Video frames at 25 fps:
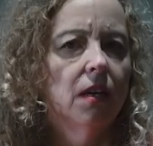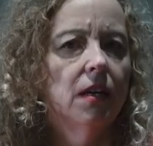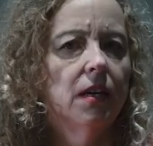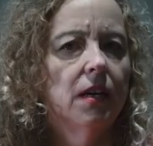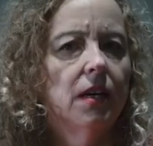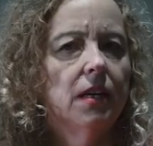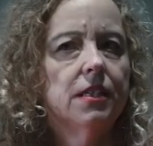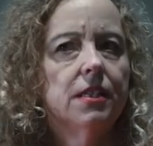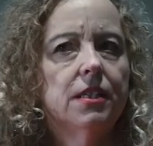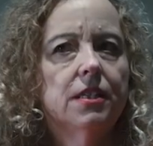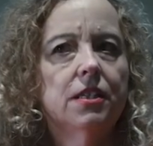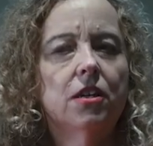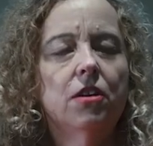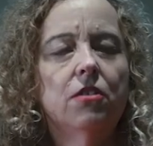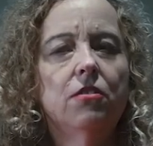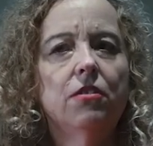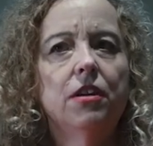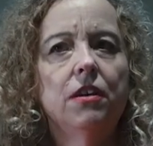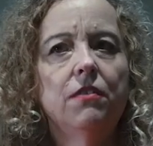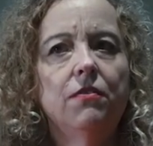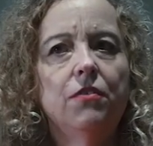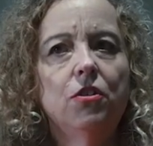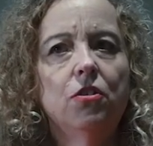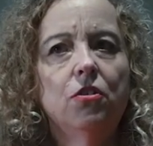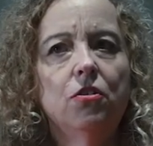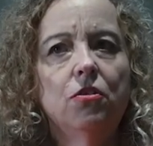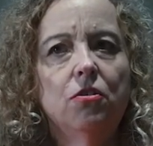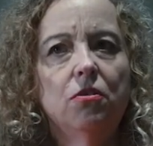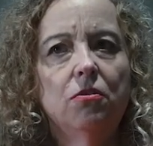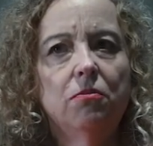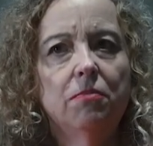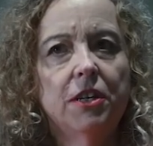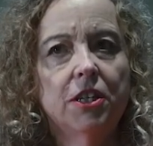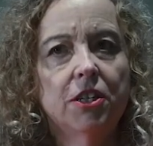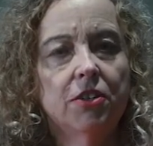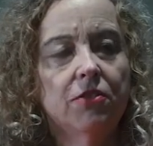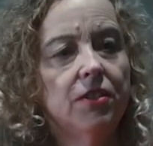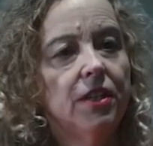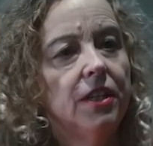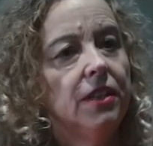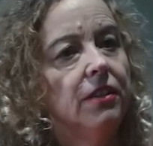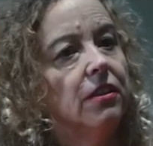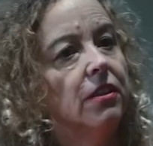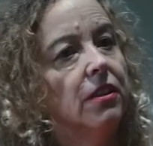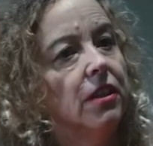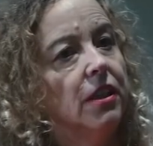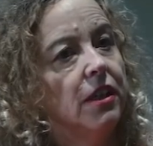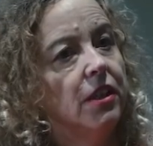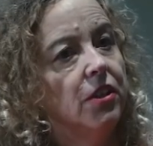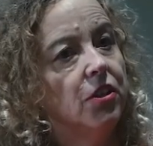Yes, so if you're
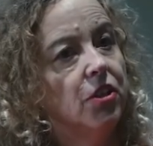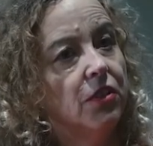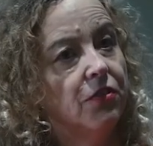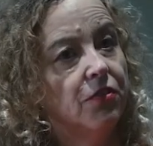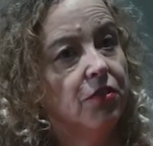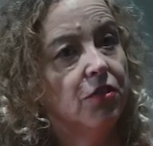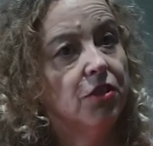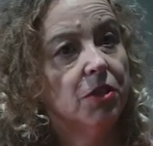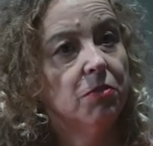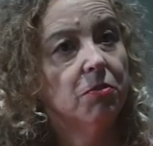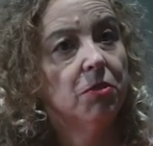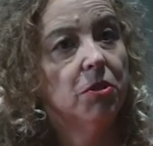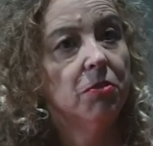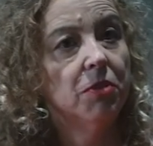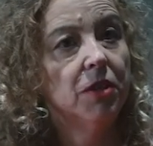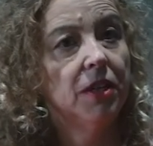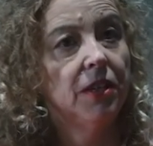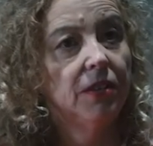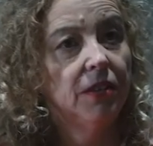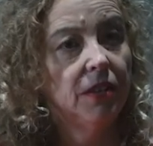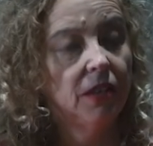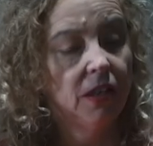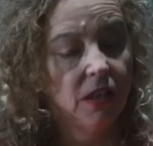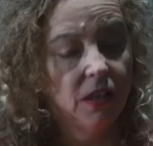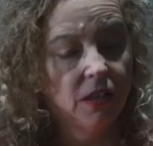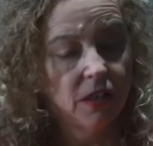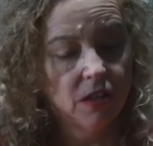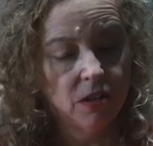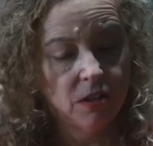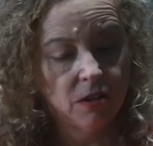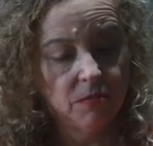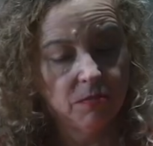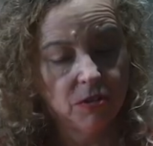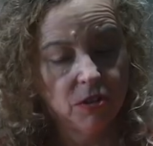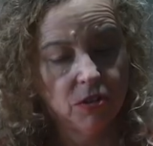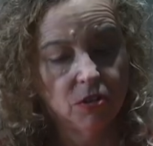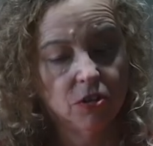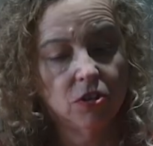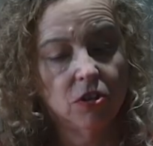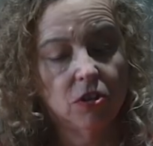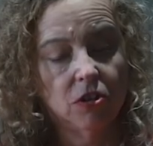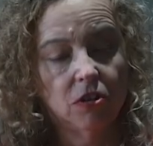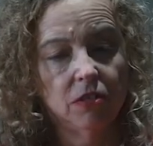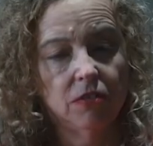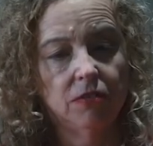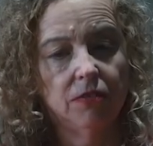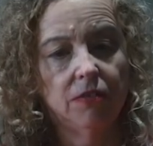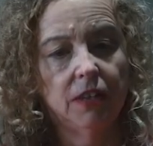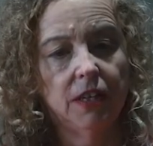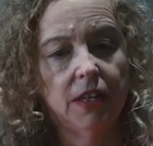measuring the difference between the control
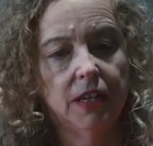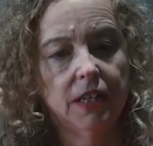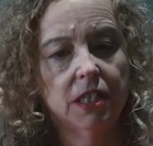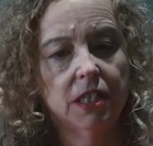and the